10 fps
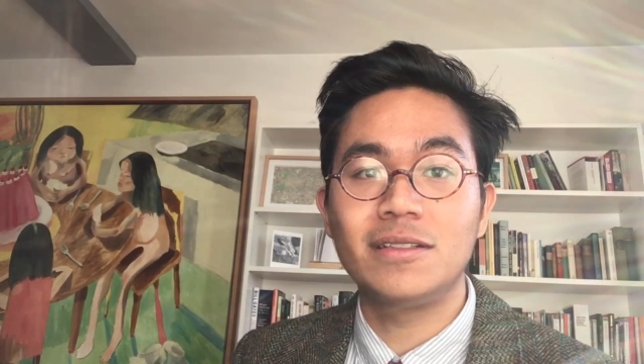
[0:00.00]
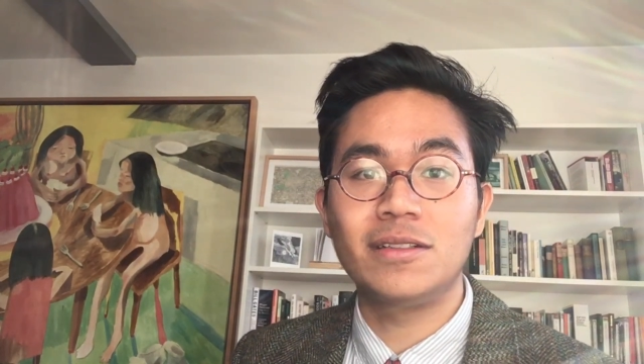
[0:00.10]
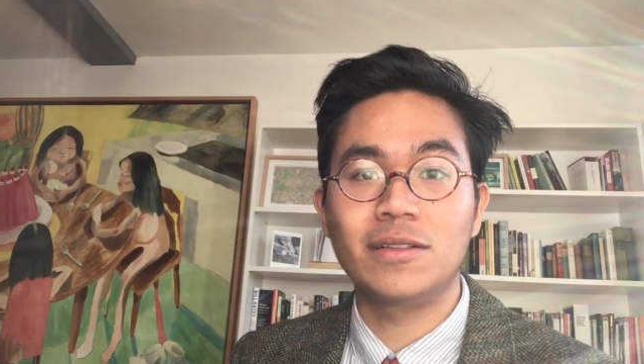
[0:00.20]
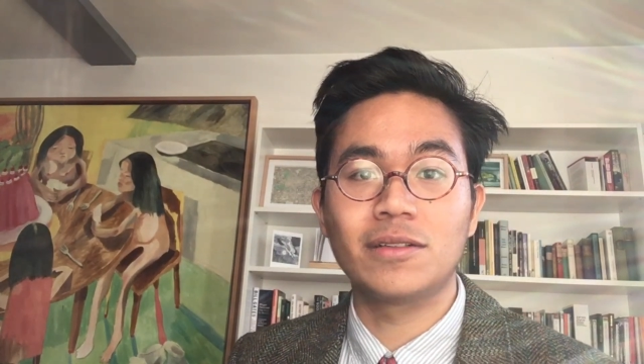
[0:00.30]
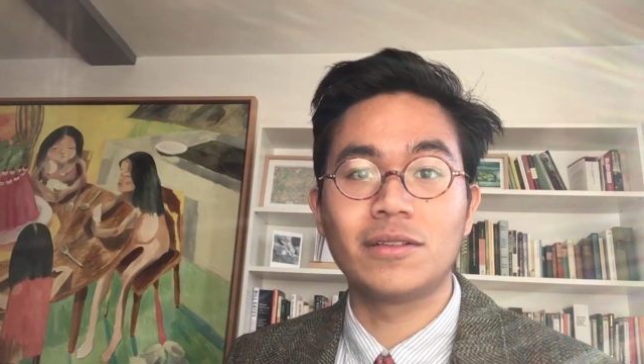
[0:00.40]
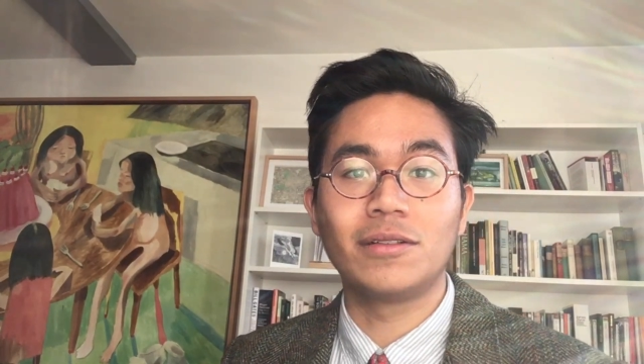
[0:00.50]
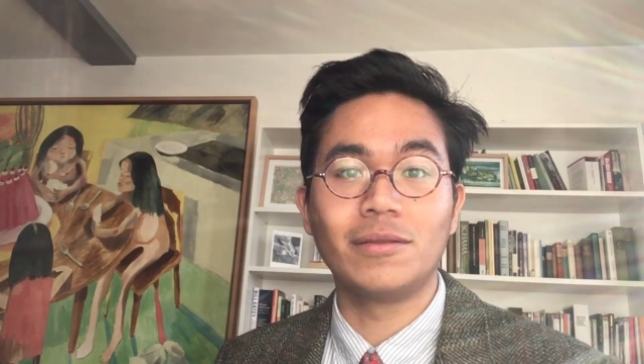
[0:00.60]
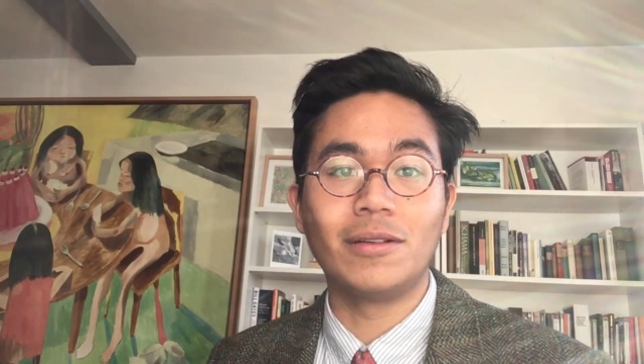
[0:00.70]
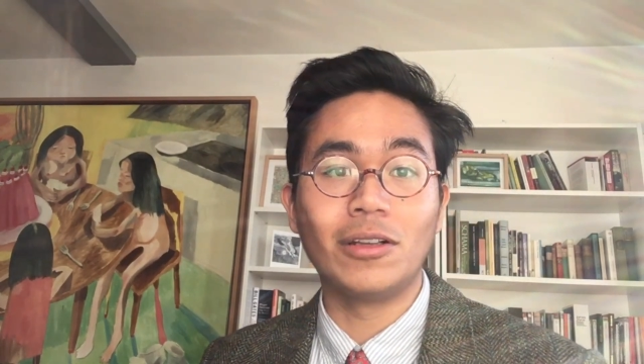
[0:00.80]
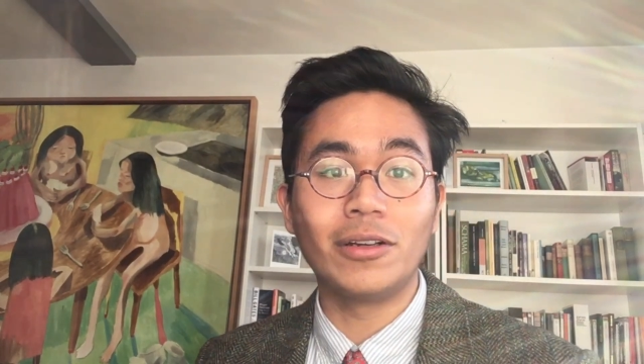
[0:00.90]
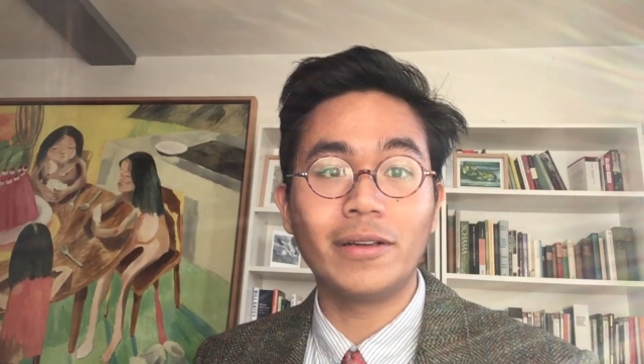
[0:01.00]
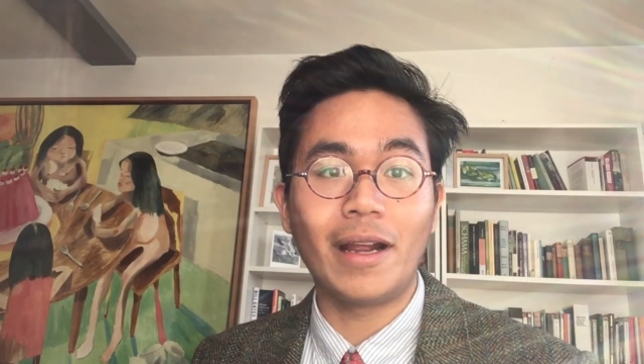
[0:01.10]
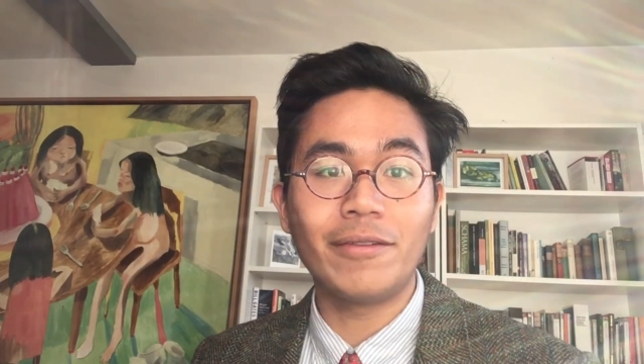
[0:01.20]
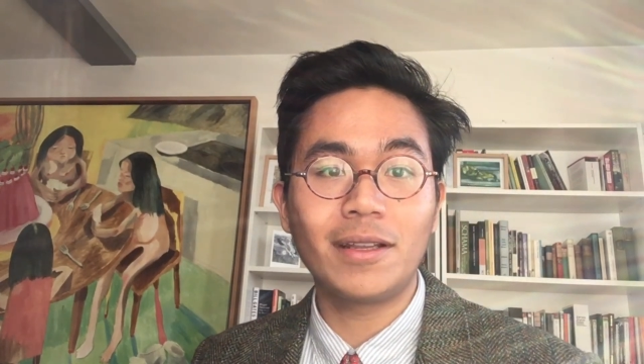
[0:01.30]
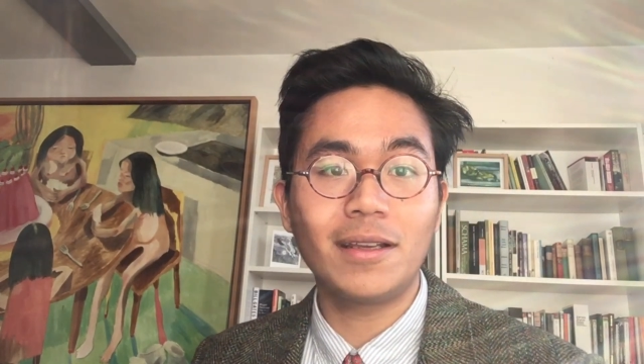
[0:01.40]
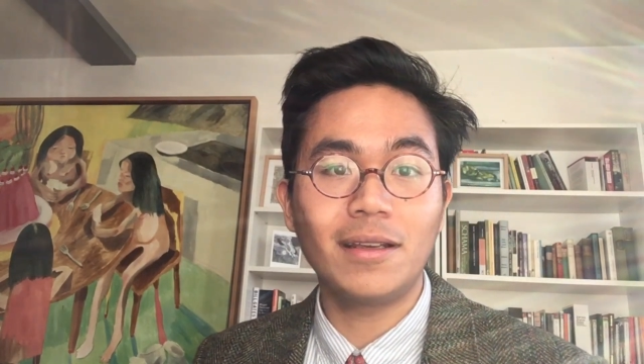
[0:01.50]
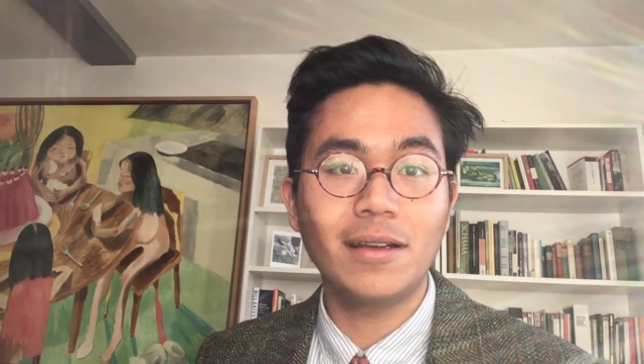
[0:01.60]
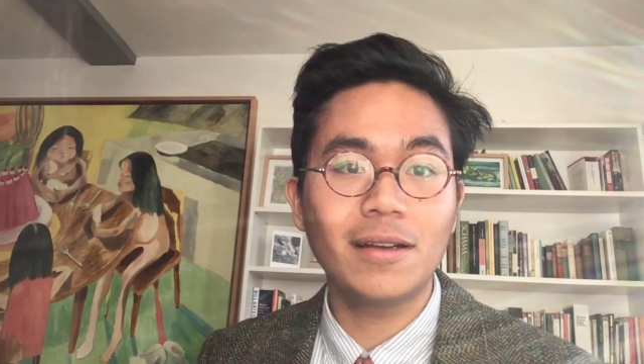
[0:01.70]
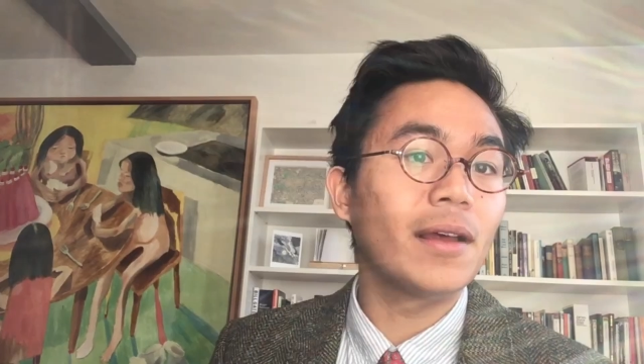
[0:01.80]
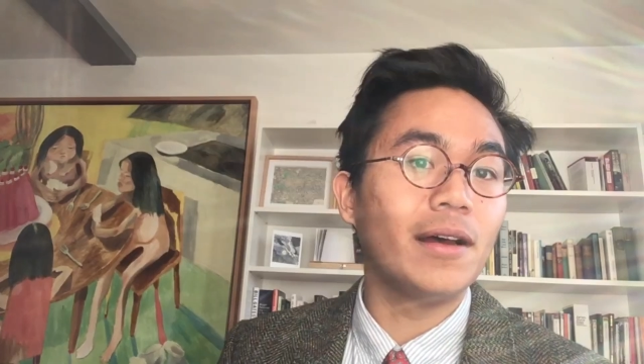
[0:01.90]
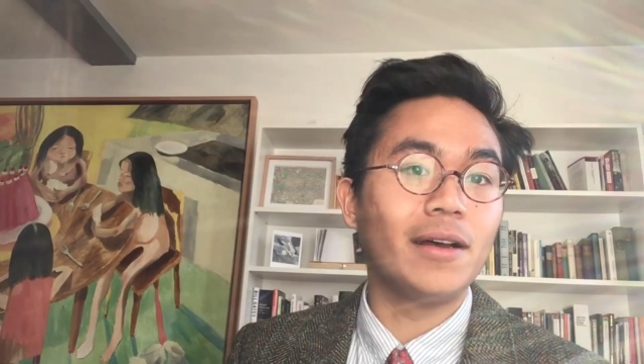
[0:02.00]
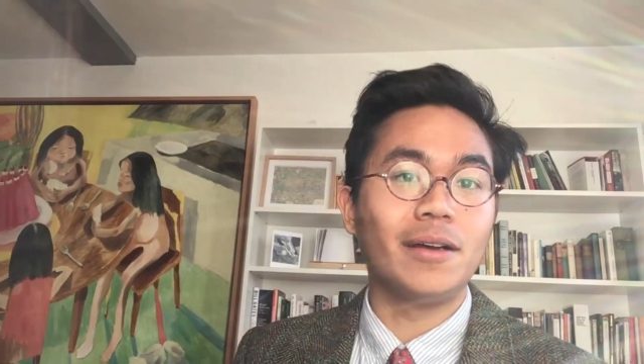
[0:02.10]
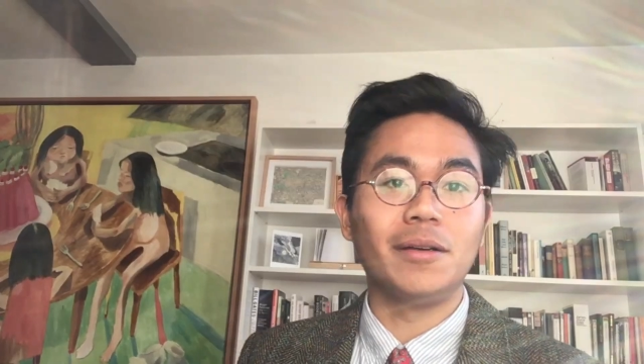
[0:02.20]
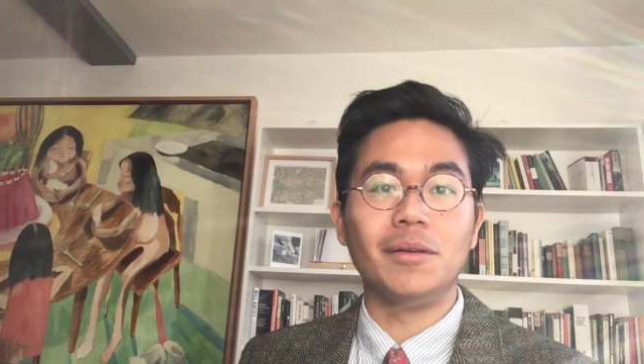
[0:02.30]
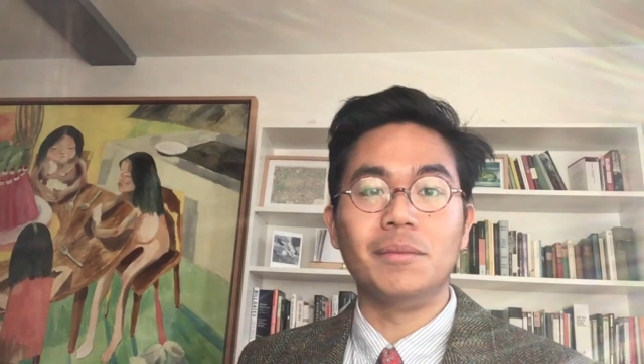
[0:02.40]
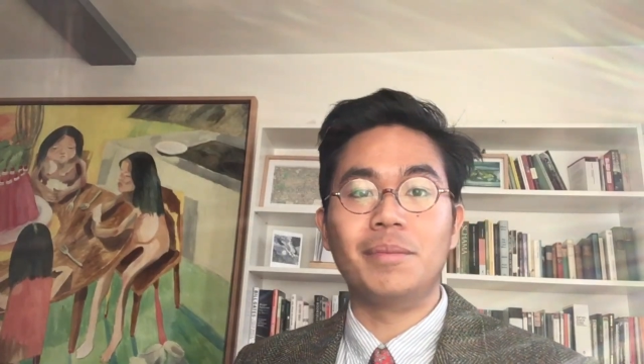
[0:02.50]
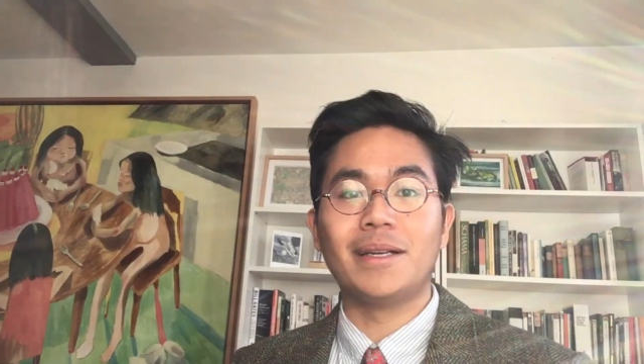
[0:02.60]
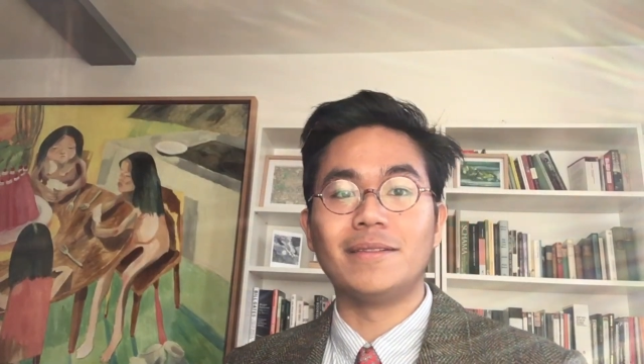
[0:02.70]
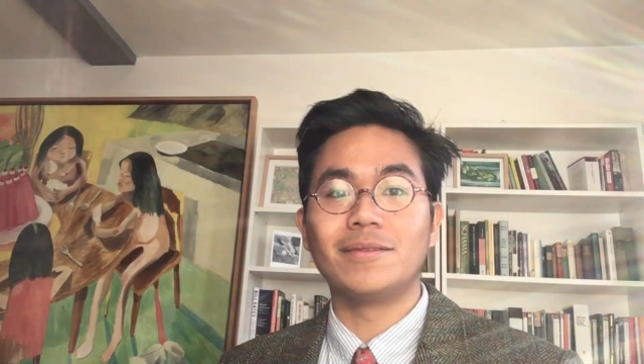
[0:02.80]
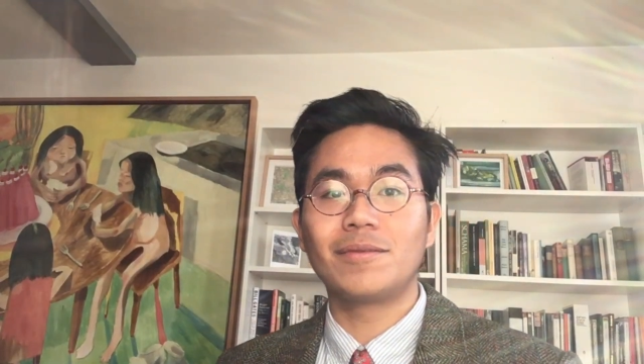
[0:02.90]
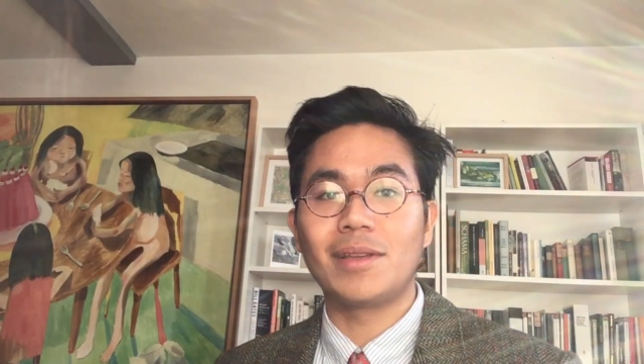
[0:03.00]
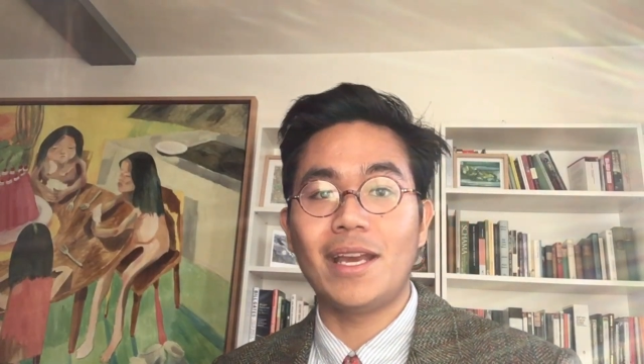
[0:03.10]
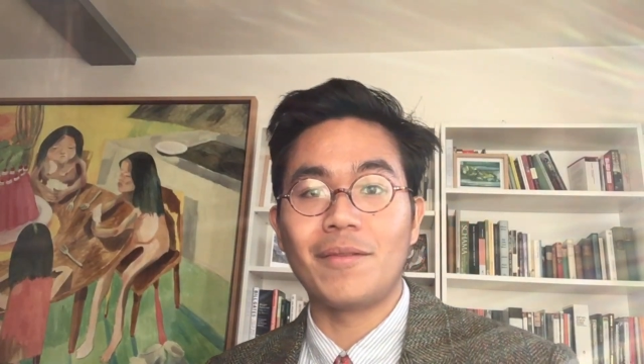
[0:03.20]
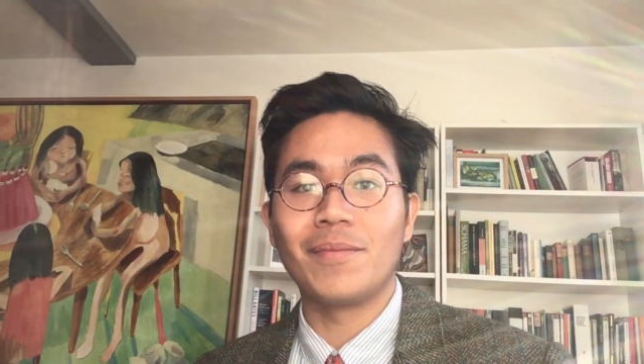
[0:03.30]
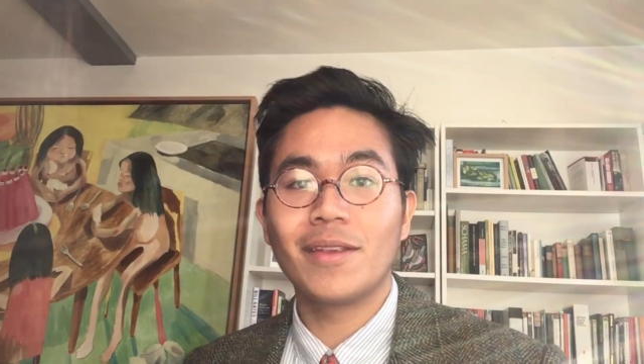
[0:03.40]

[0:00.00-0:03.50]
to learn everything here, but yeah,